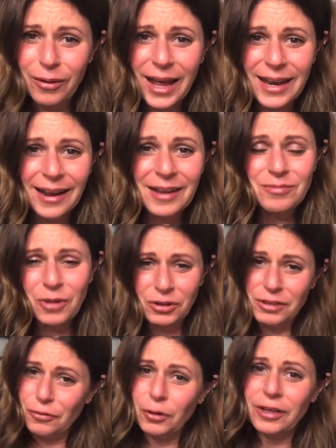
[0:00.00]
And I'm
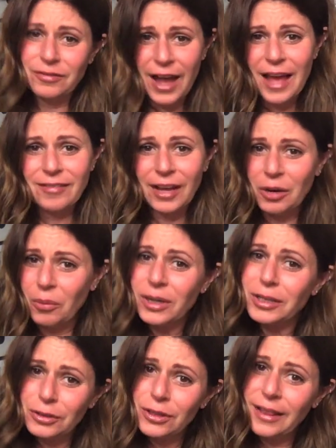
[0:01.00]
only 45. I don't want
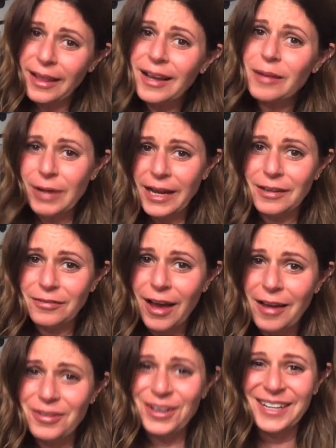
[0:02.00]
to look like I'm
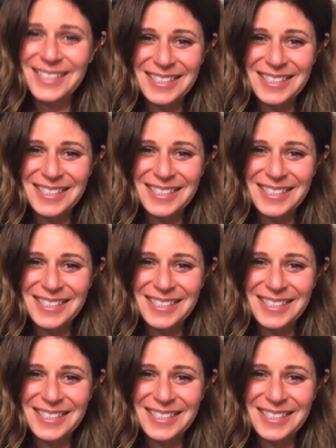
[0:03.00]
95.